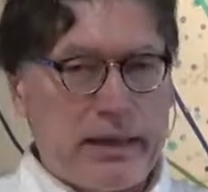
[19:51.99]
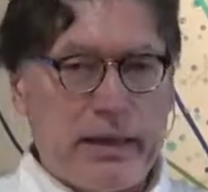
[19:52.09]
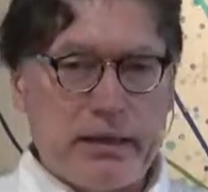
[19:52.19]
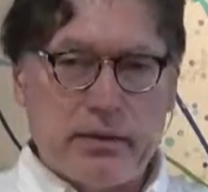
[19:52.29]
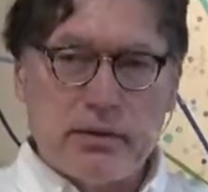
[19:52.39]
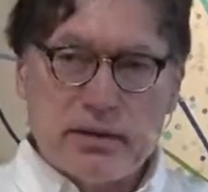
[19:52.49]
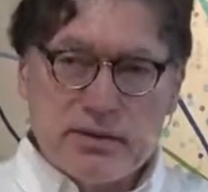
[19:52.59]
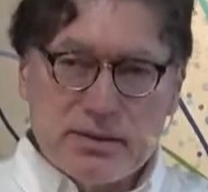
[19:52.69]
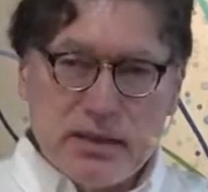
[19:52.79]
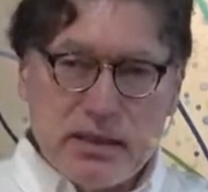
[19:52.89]
Again,
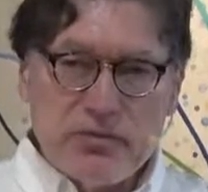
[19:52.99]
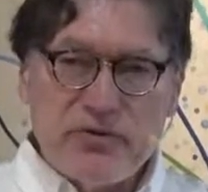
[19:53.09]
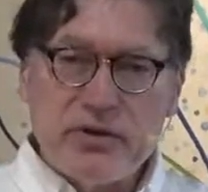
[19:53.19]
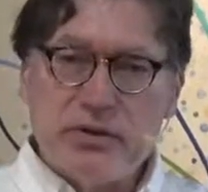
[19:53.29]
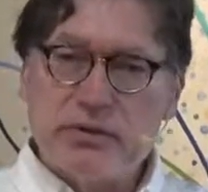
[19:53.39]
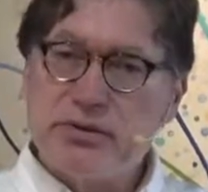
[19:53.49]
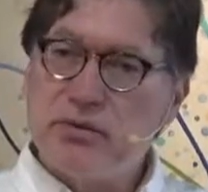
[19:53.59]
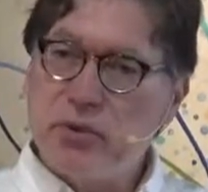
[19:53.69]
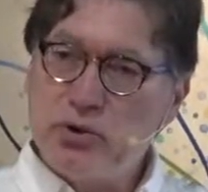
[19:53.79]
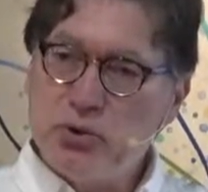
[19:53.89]
same feelings.
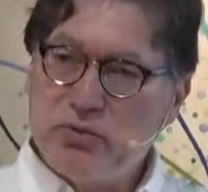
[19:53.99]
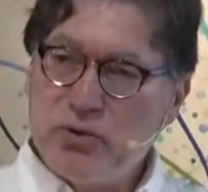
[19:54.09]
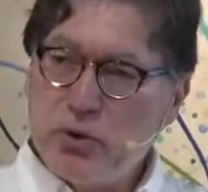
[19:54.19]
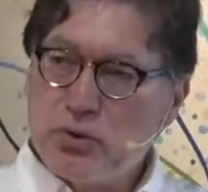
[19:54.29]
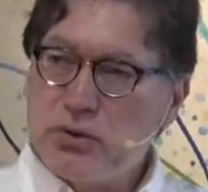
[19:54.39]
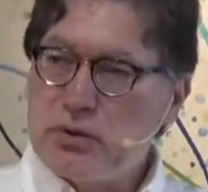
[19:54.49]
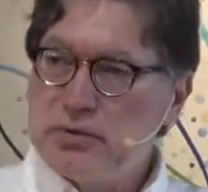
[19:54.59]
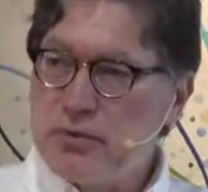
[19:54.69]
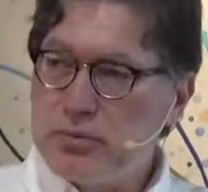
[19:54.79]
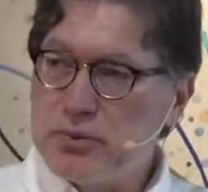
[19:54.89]
The ones you evoked
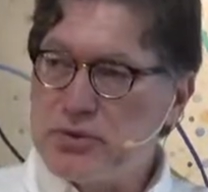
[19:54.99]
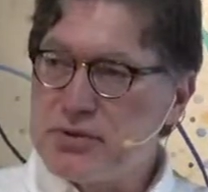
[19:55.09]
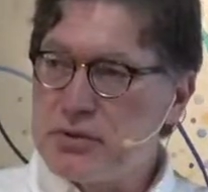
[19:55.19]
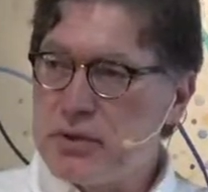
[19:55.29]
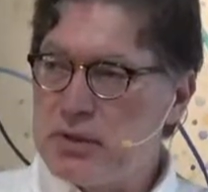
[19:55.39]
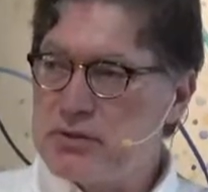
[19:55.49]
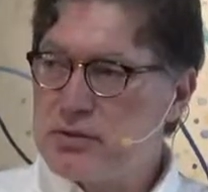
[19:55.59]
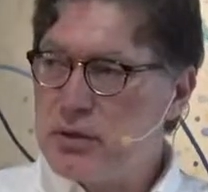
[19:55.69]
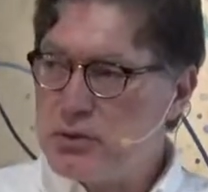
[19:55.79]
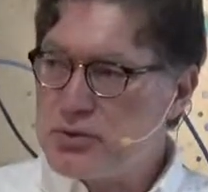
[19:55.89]
for the person
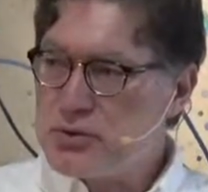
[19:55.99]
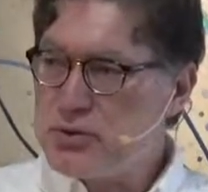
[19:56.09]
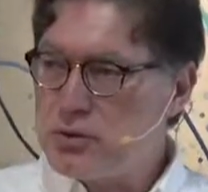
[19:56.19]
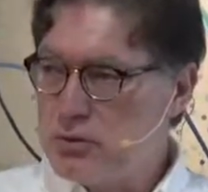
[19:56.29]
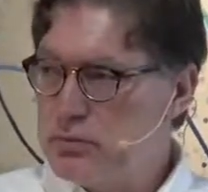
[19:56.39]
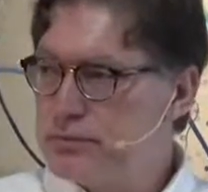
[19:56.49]
that's closest to you.